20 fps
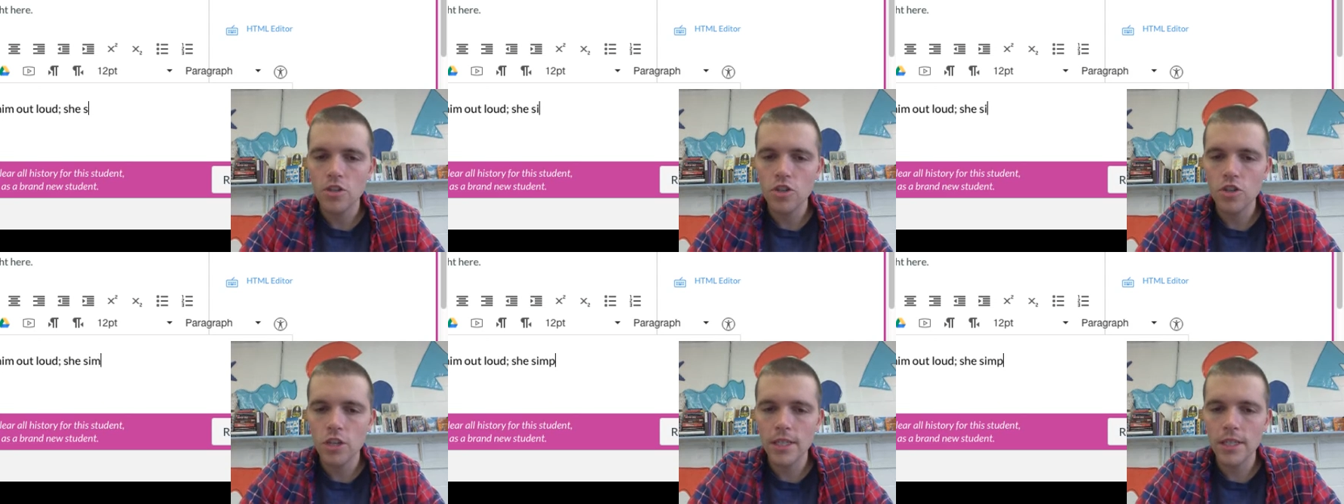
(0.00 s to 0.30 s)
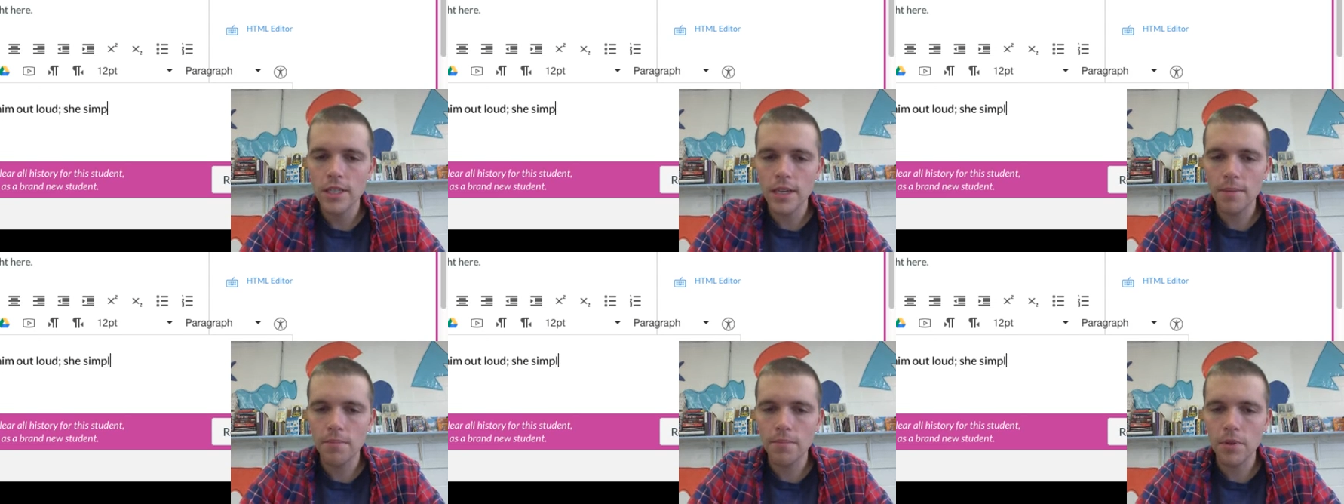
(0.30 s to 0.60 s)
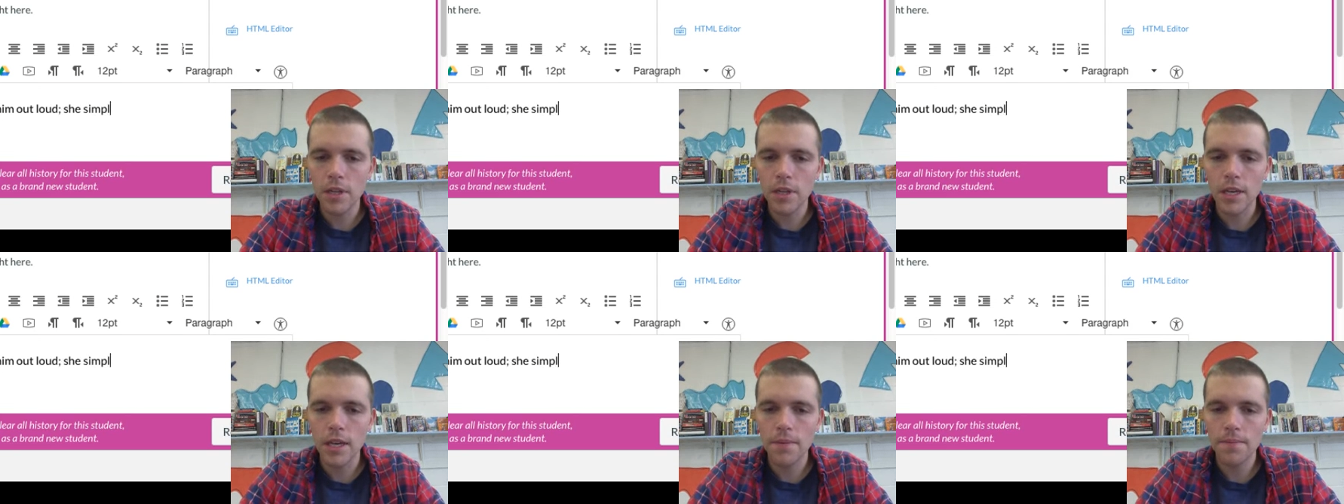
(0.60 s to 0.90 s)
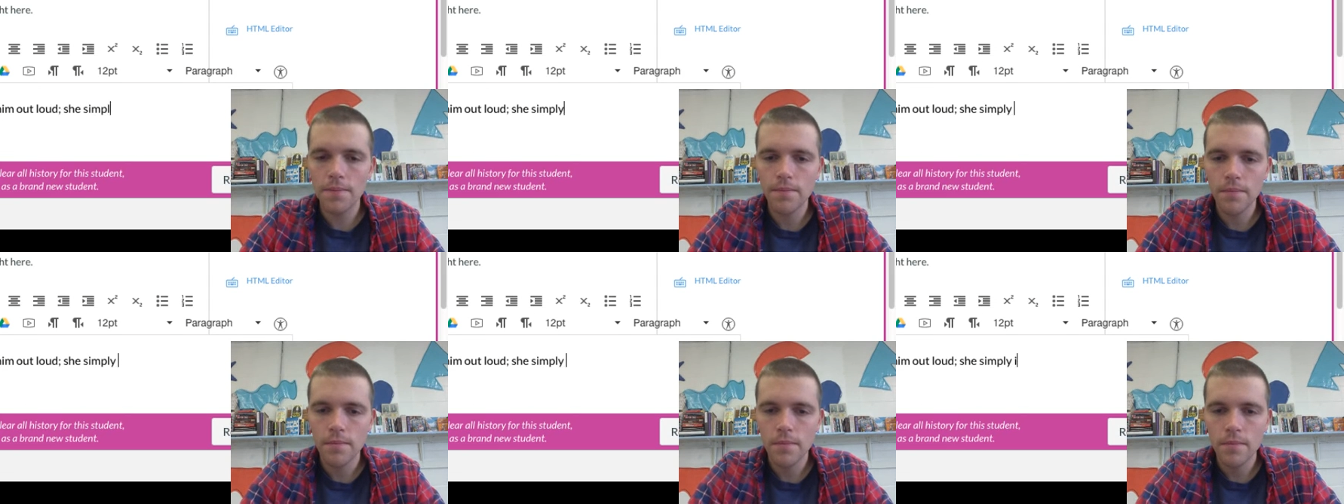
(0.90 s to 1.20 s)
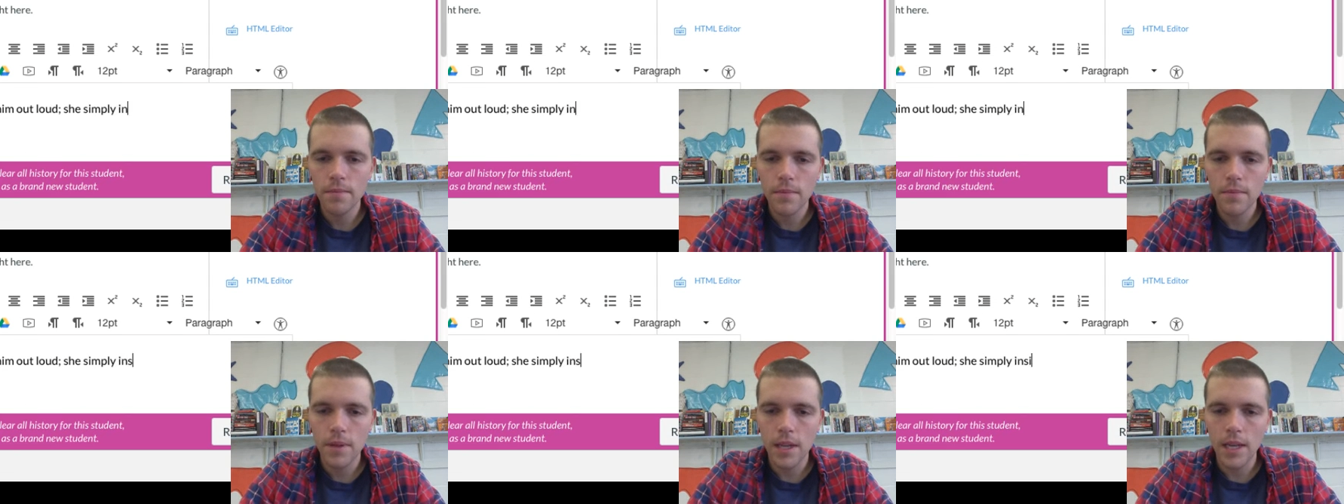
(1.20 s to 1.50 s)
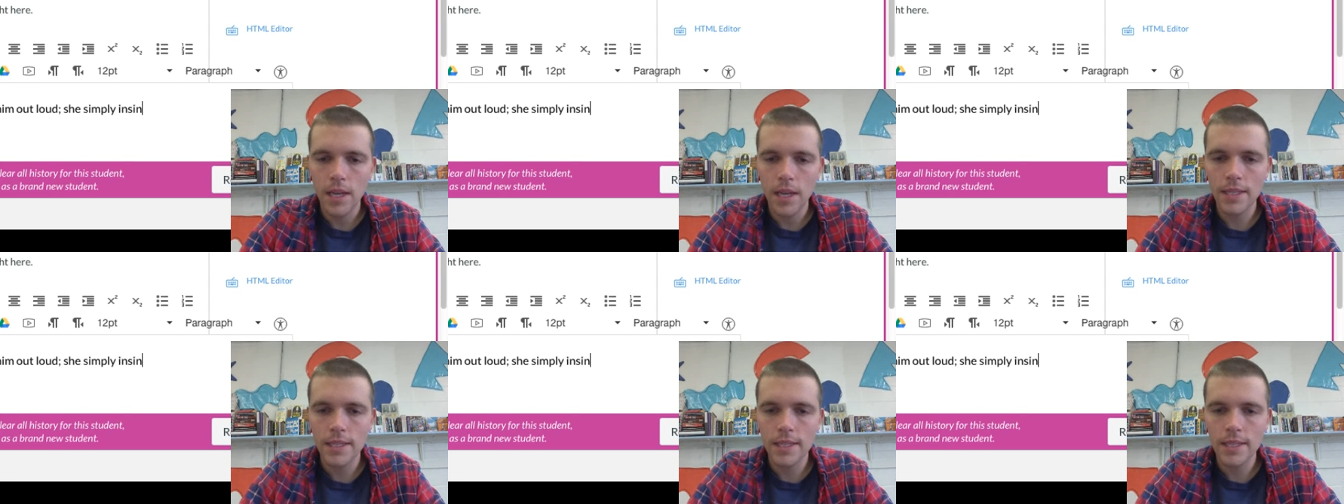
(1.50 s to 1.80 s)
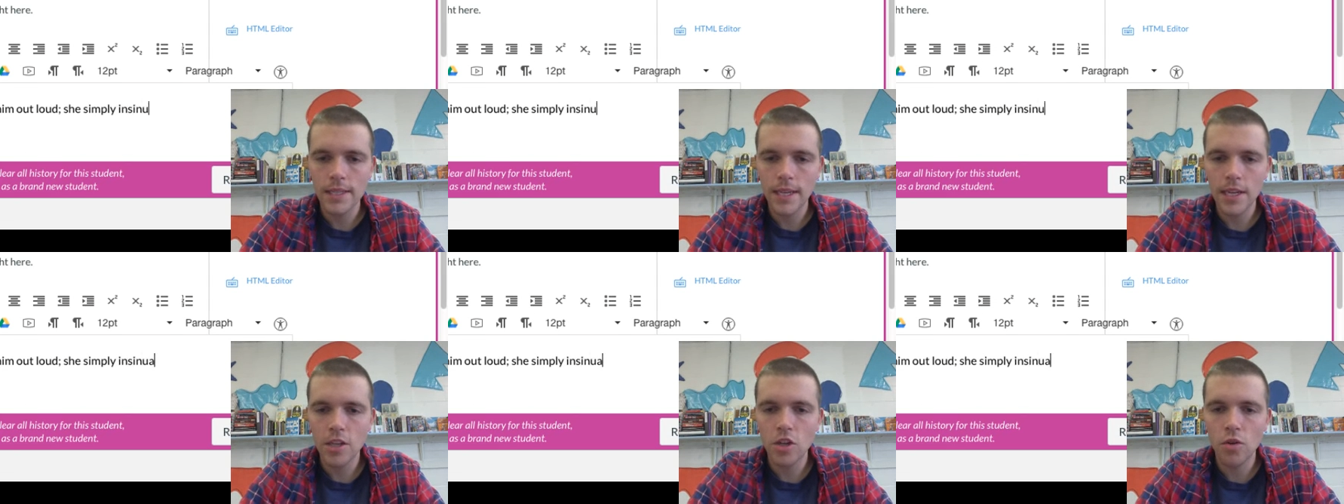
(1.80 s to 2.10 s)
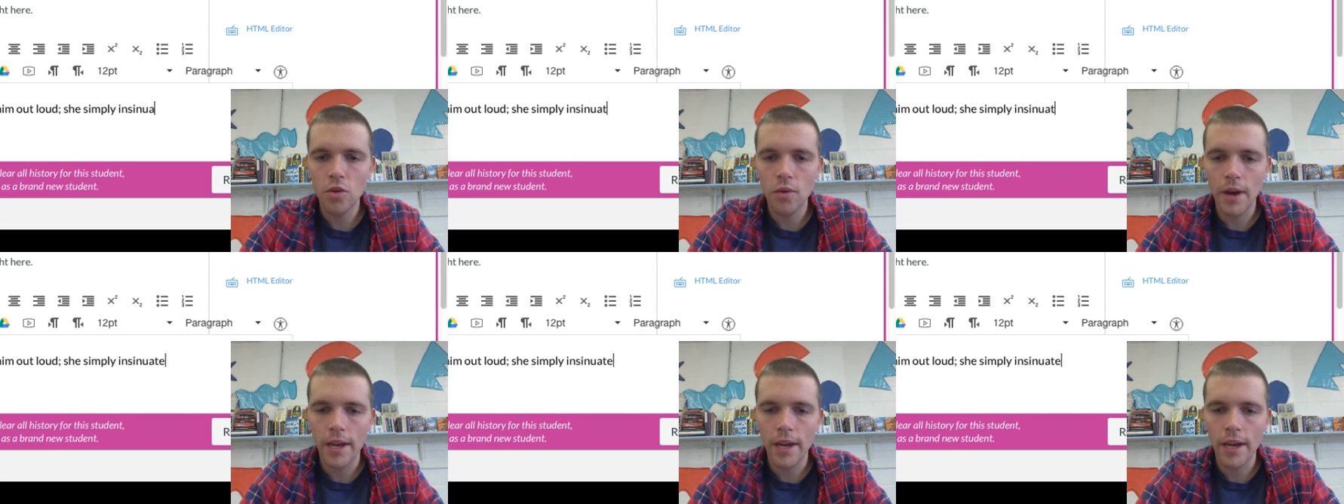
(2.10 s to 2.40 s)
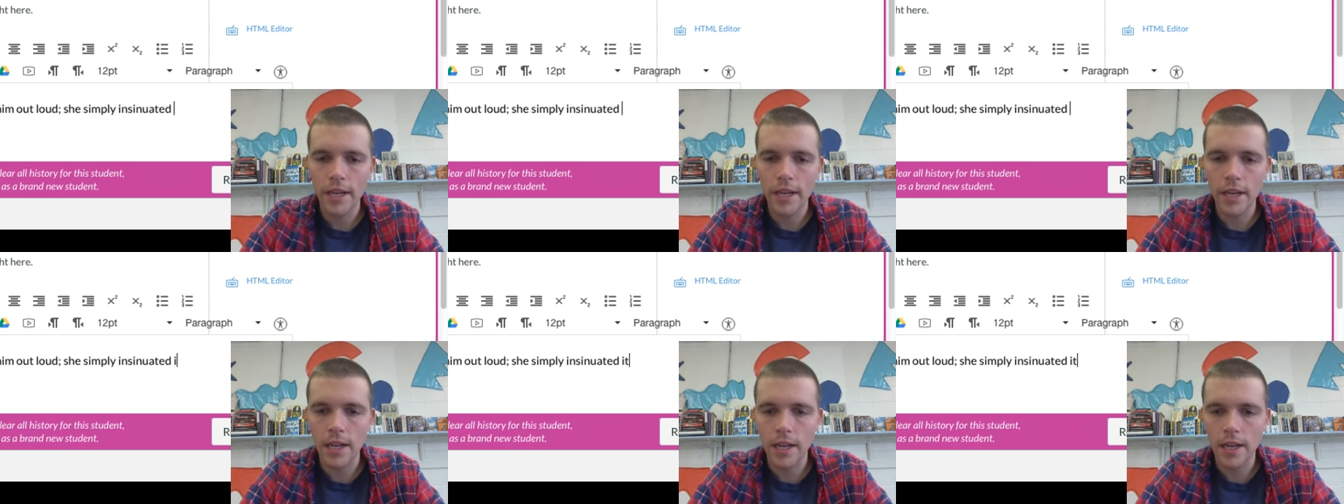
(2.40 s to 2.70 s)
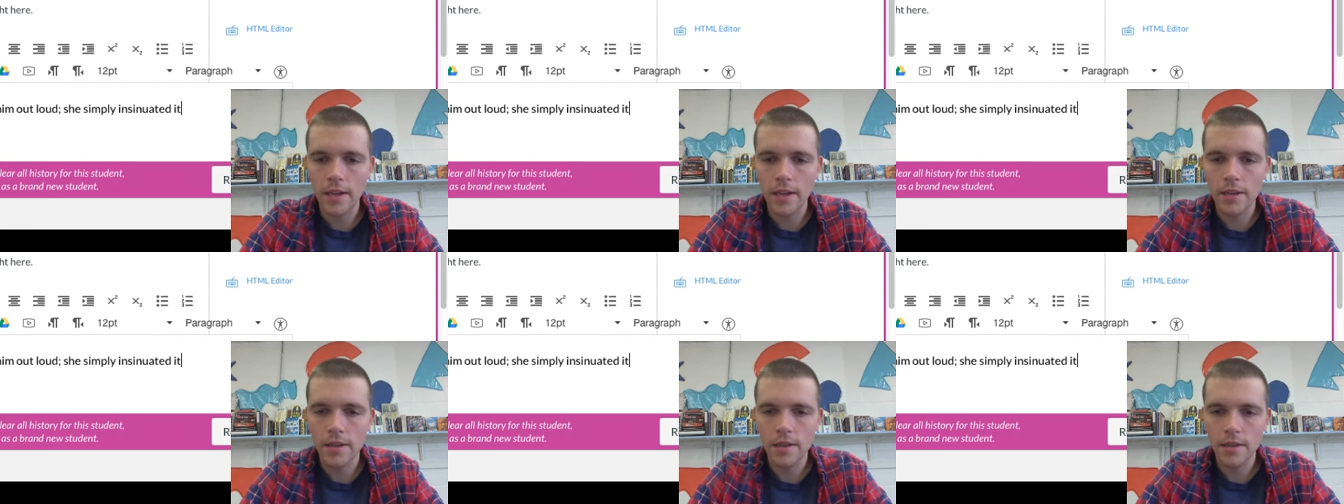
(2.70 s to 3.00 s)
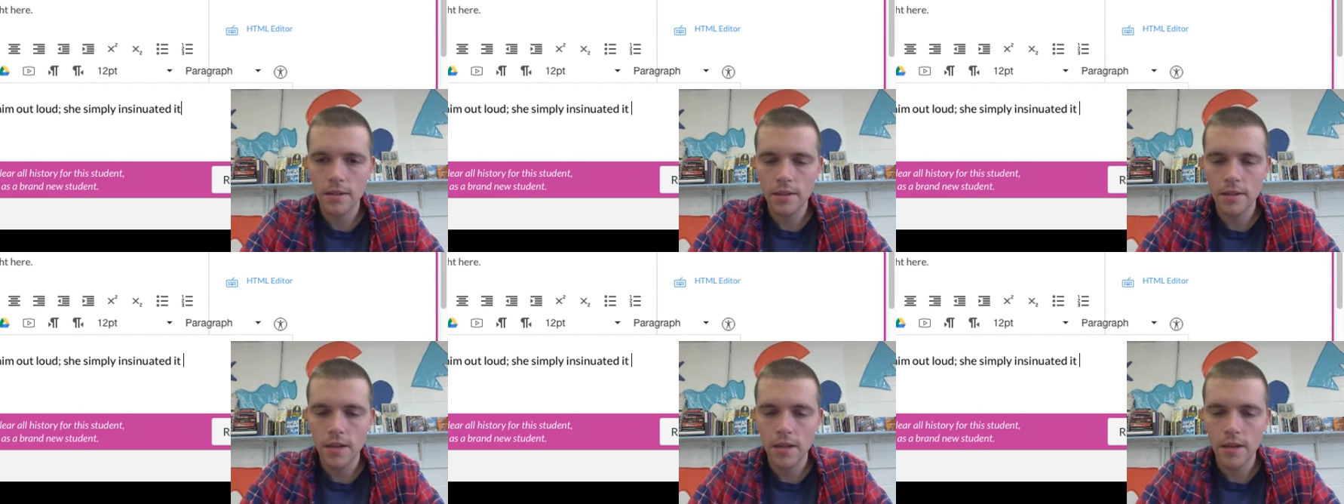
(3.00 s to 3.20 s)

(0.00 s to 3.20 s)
She simply insinuated it